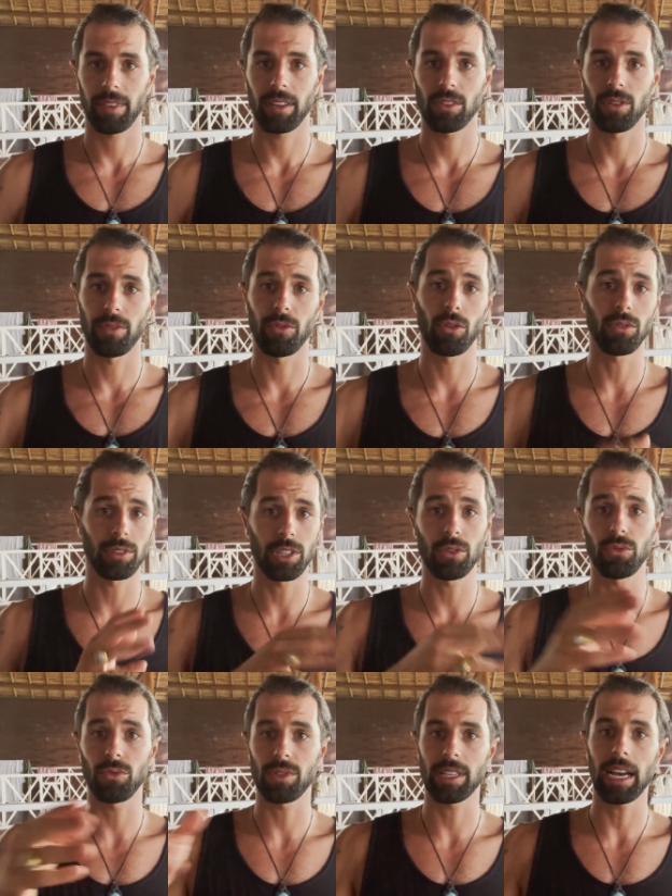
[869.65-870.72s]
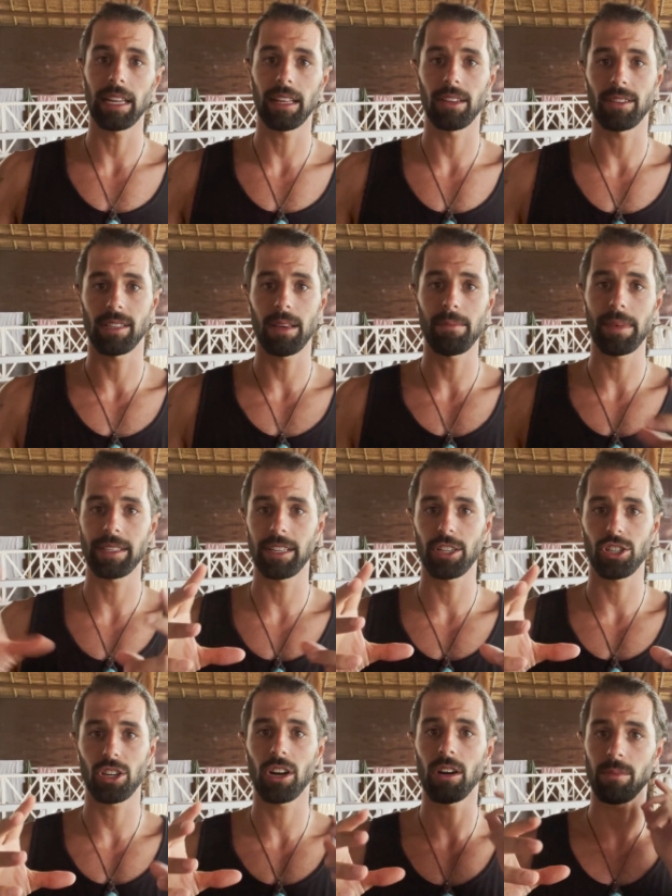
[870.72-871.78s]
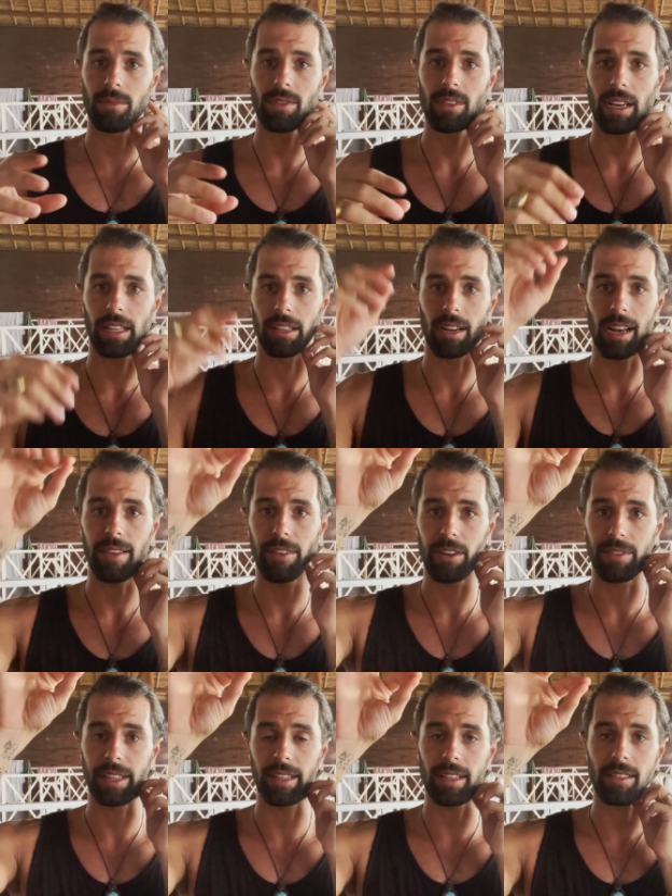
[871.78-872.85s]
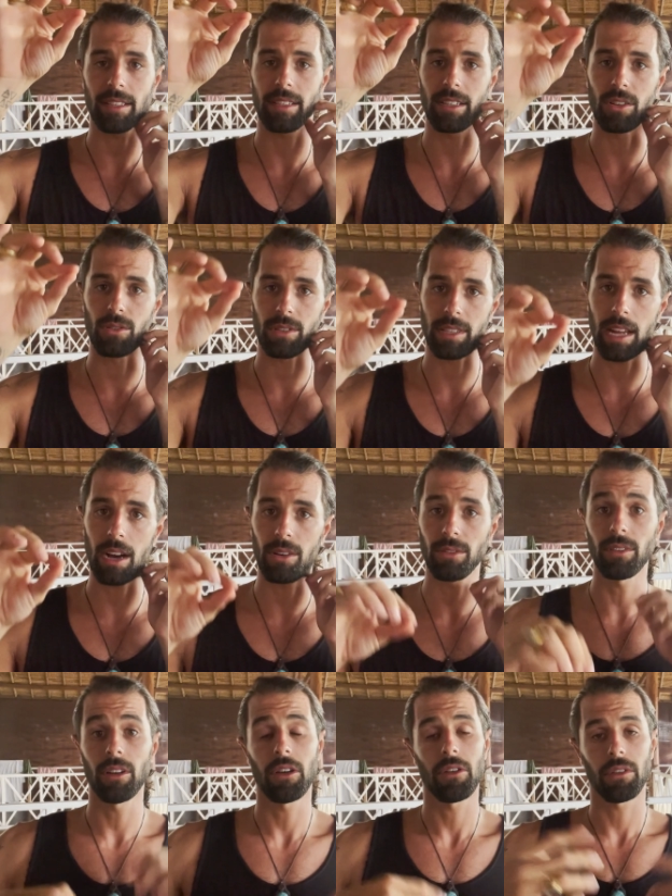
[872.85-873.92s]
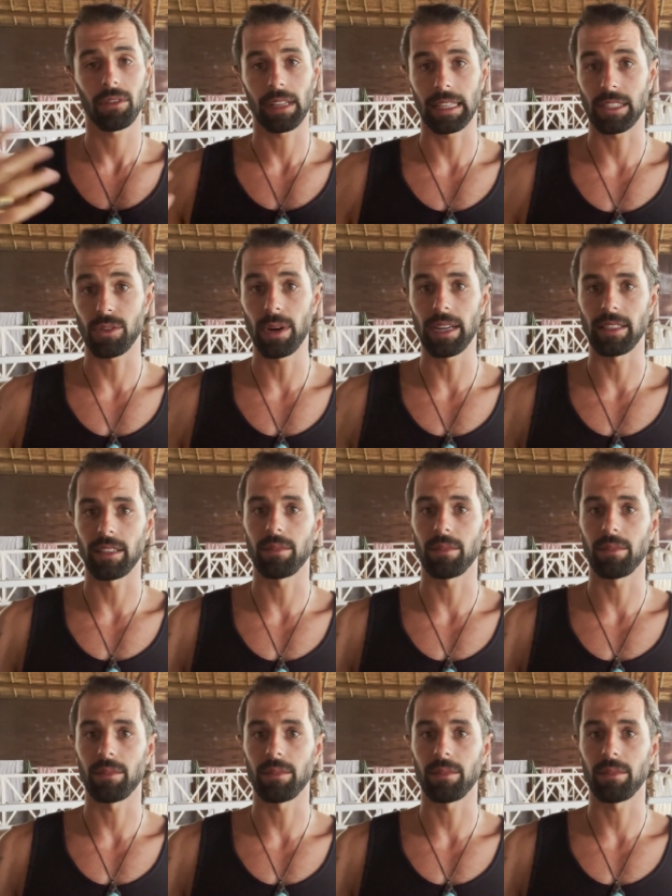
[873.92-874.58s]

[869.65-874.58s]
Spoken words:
So if you continue to scan and the same message comes and the level of intensity goes down, that's great.